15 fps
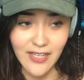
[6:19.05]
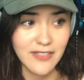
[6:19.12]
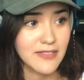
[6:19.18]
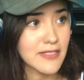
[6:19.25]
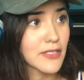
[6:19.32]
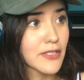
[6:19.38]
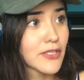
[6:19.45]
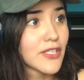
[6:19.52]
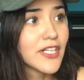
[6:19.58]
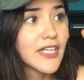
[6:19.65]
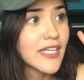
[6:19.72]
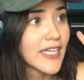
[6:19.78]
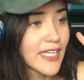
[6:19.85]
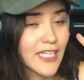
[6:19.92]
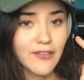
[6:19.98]
Until
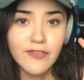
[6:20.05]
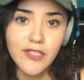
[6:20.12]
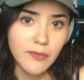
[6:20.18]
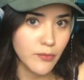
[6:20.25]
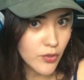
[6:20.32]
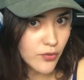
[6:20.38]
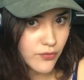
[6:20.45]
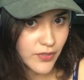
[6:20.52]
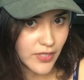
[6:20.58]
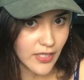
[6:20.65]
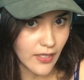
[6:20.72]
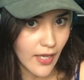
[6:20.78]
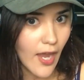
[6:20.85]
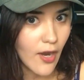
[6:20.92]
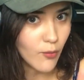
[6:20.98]
even the
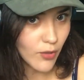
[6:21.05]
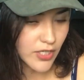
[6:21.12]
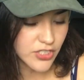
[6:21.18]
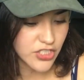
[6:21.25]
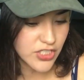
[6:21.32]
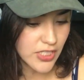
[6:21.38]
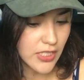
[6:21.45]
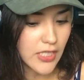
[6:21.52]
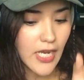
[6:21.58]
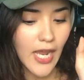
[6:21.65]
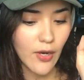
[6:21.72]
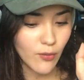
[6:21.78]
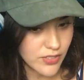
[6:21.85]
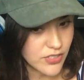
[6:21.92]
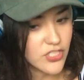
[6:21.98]
movie, I watched it.
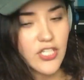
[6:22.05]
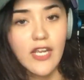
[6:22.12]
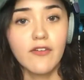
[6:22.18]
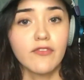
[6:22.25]
I watched